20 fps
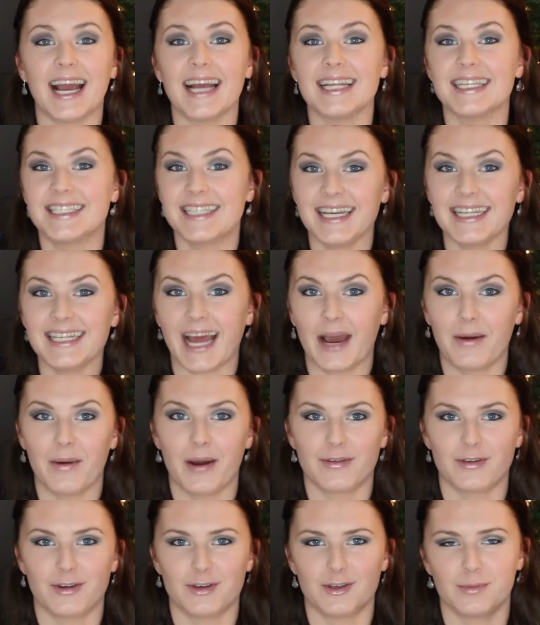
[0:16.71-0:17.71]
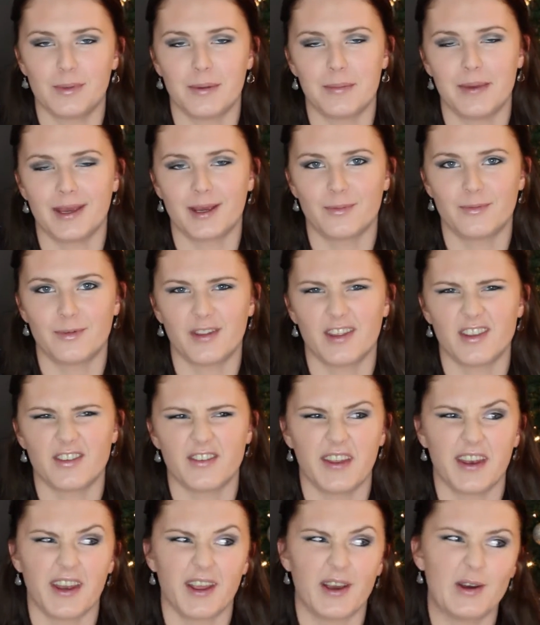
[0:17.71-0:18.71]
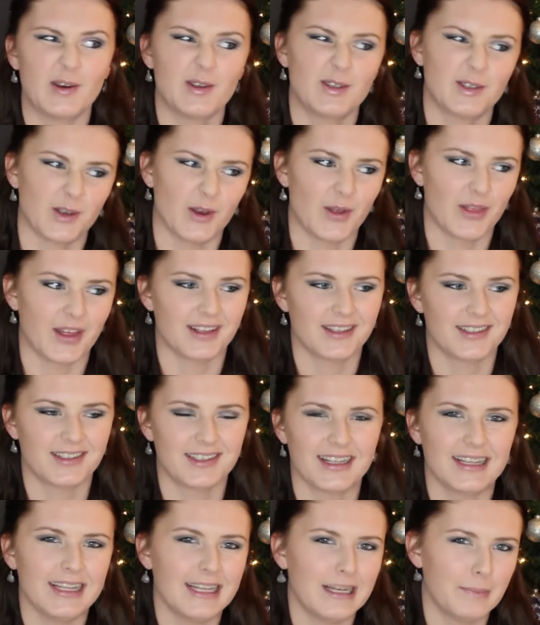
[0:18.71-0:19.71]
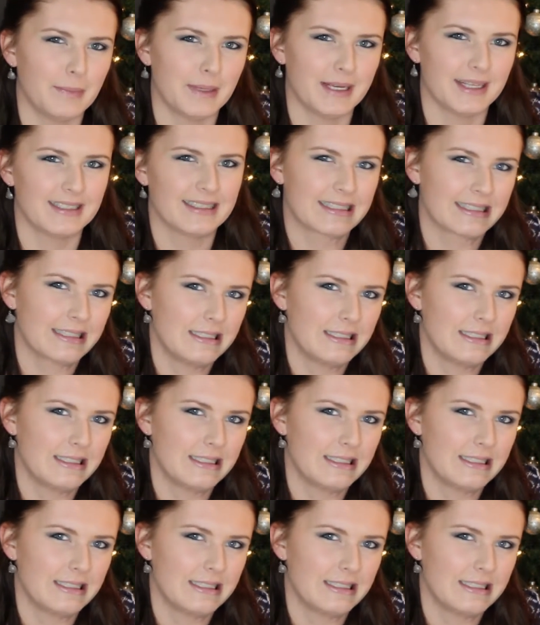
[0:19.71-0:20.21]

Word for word: I did, however, do my makeup for this video, so that's a little bit